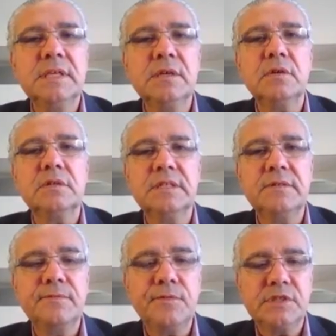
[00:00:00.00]
called it
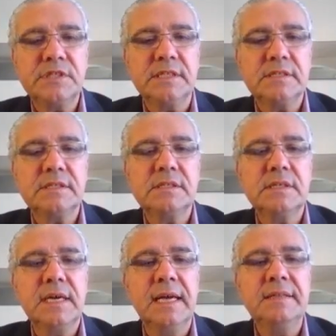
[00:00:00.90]
firstness,
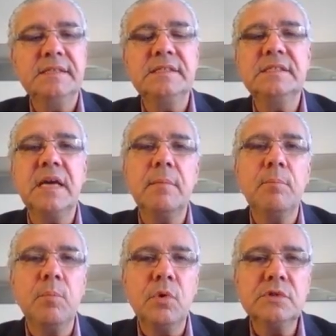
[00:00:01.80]
and this is our
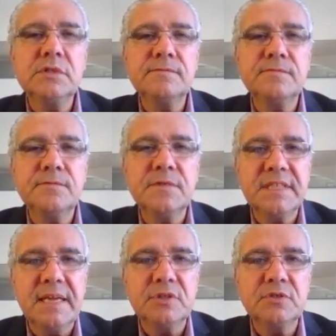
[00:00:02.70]
most
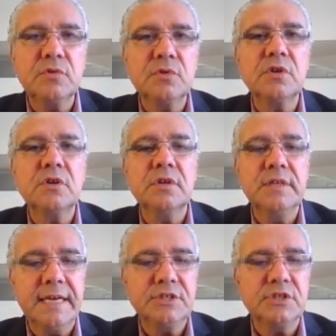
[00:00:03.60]
fundamental
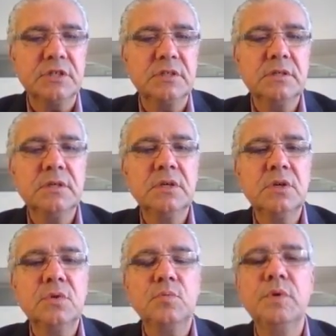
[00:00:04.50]
connection
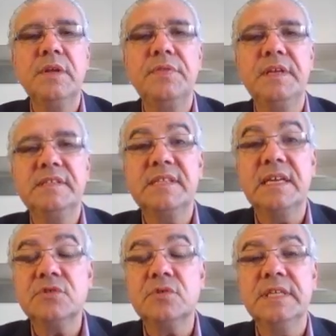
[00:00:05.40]
with the
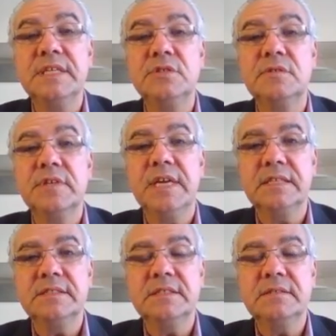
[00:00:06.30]
essential nature of
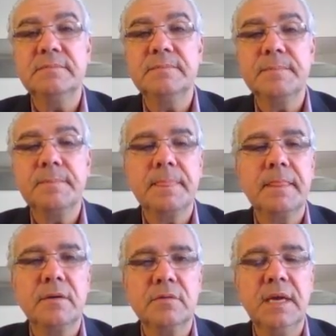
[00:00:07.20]
reality.
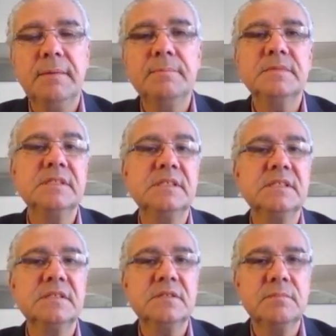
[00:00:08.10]
Okay, this
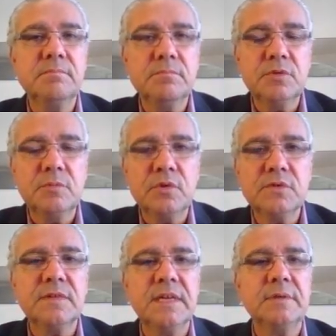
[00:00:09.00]
is the most
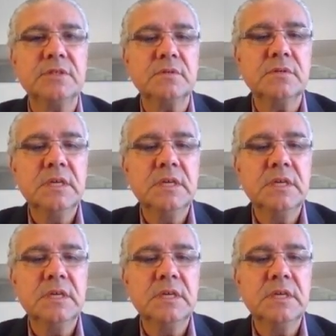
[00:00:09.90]
fundamental.